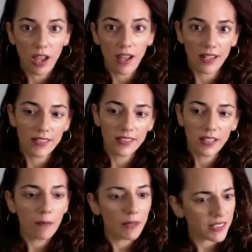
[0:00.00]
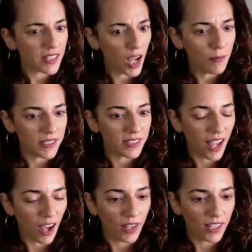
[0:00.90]
Anais, I mean Thomas
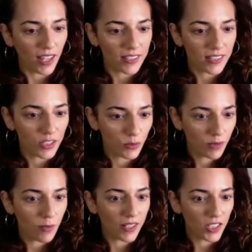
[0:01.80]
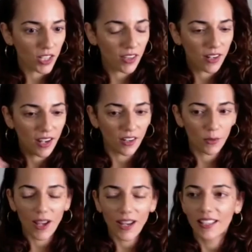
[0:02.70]
now, I guess, because we met yeah. each other at
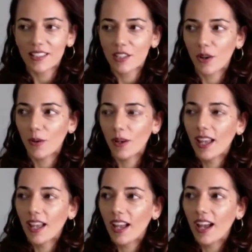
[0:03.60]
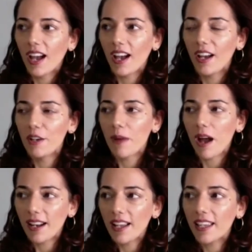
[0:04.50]
her wedding. So yeah. um,
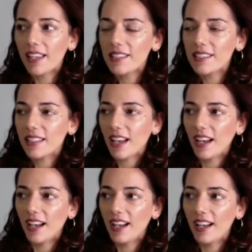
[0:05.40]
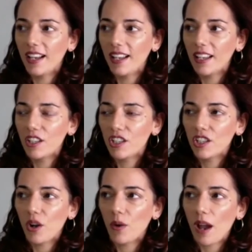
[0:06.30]
Anais, uh,
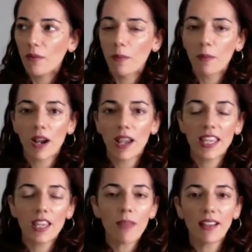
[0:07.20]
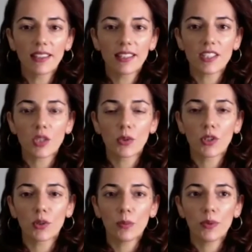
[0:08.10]
you know, I remember I emailed this
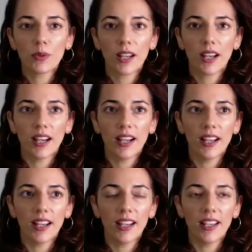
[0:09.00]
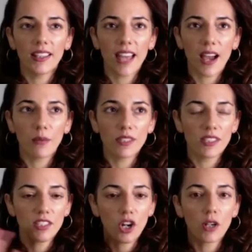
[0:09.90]
group uh, that was
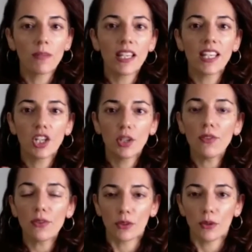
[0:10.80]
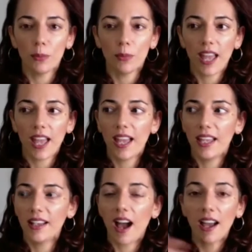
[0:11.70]
this Armenian youth group,
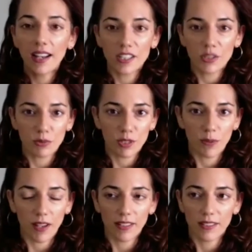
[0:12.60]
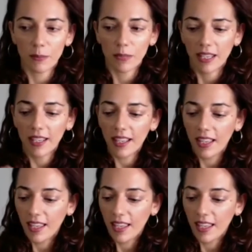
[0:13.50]
and Anais responded to me,